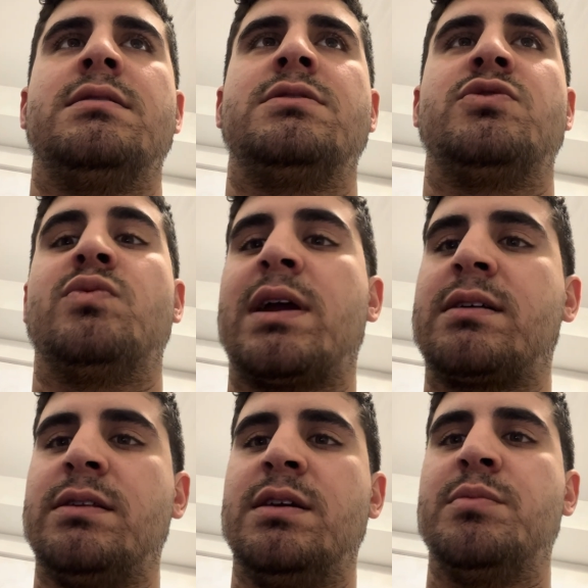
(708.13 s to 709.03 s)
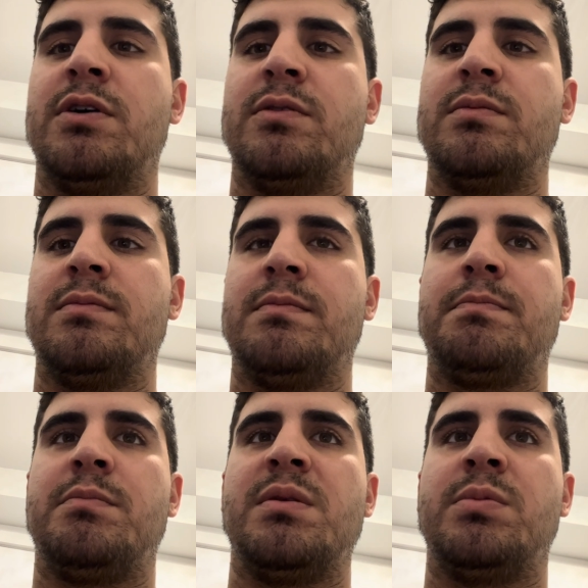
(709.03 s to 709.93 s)
directly about
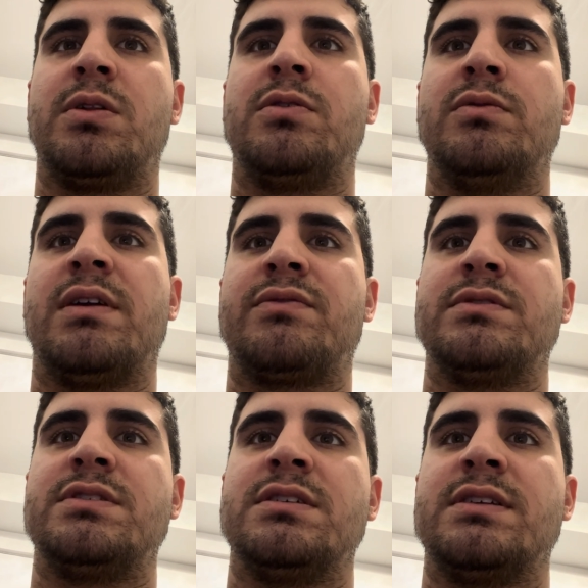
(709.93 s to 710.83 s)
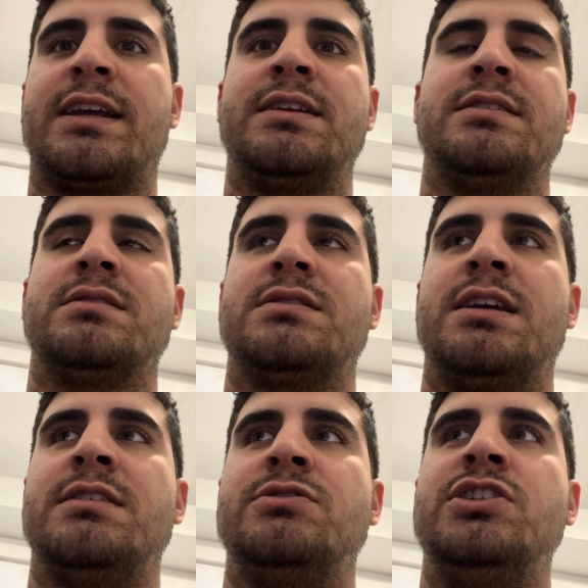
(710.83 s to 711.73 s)
biblical references. Like, it doesn't
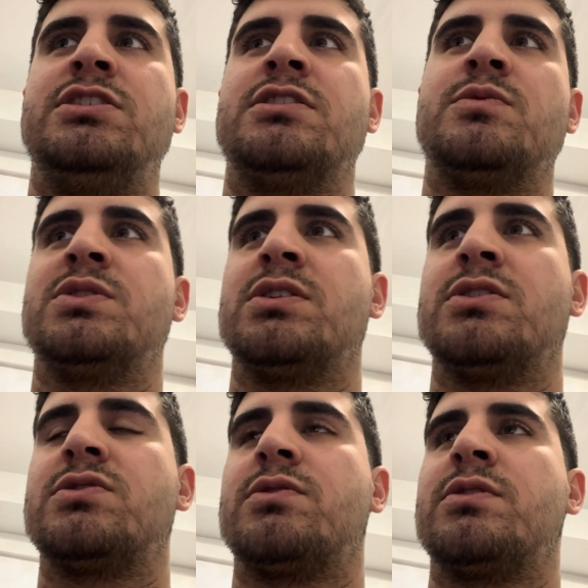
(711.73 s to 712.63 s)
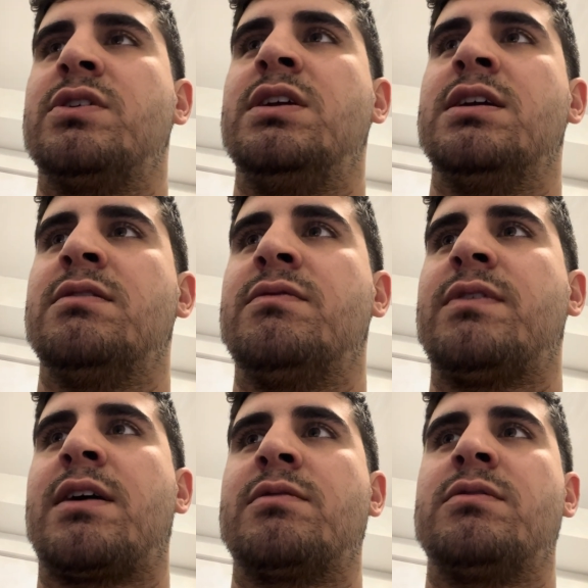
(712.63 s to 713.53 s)
say Jesus was in the story and
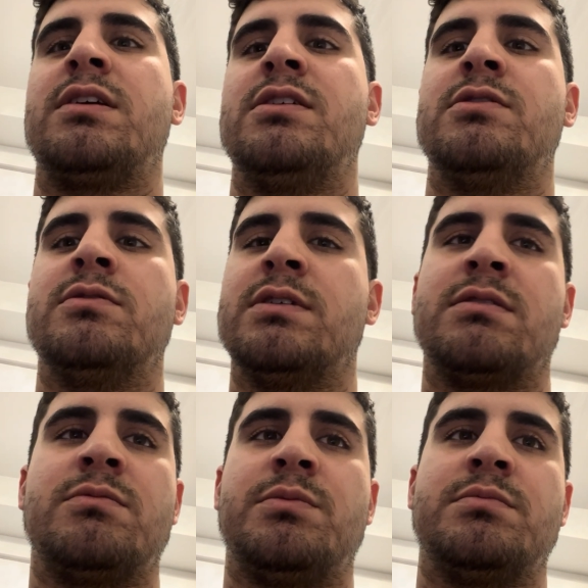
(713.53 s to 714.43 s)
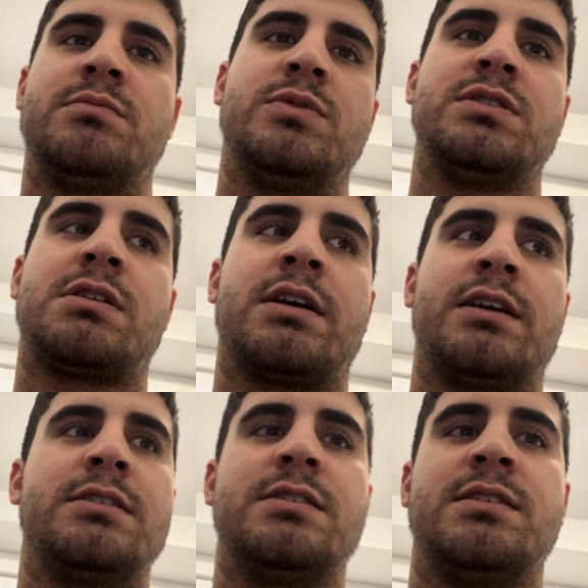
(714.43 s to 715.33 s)
found Leo and was
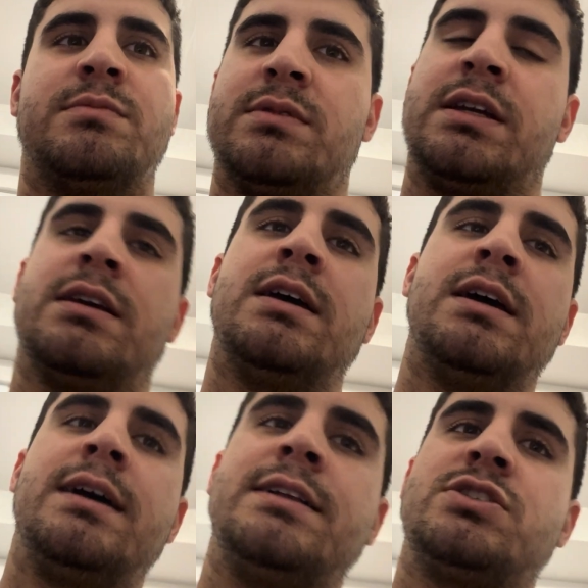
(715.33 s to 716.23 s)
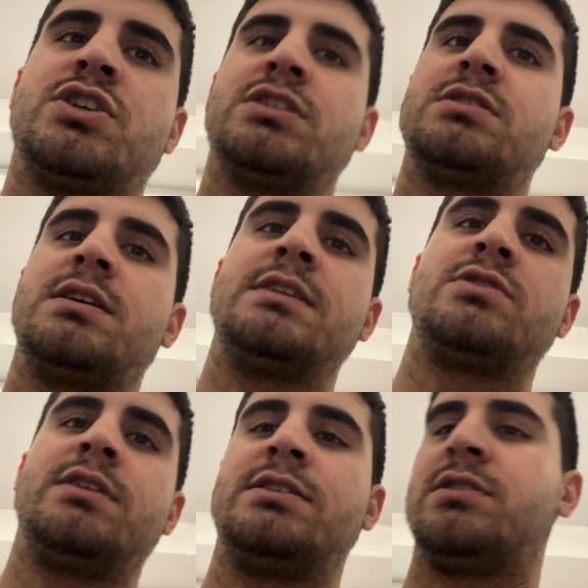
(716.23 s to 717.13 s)
talking to him. Like, it's
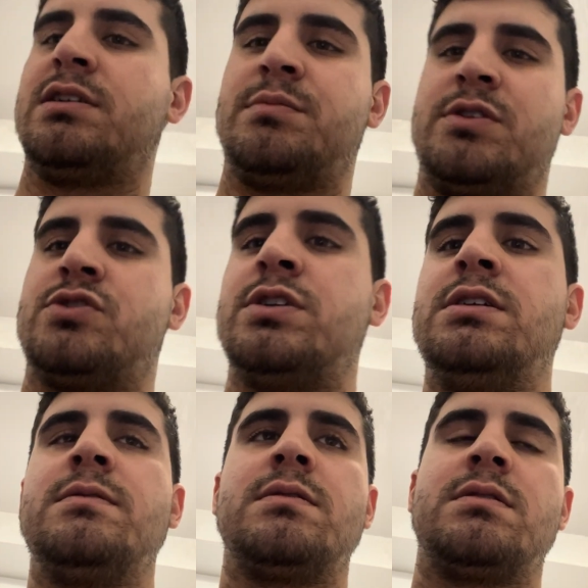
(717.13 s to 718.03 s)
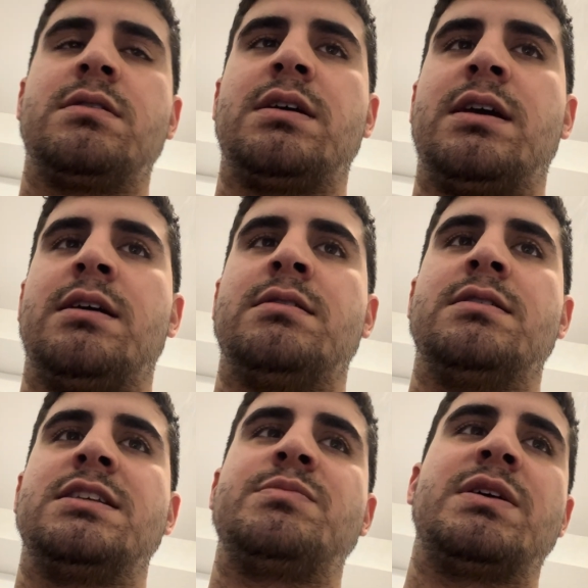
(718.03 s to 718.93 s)
all imagery, and
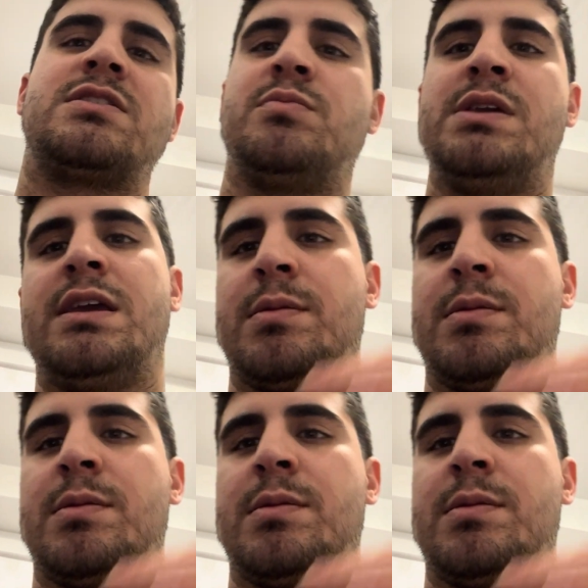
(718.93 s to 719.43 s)
it's meant to be in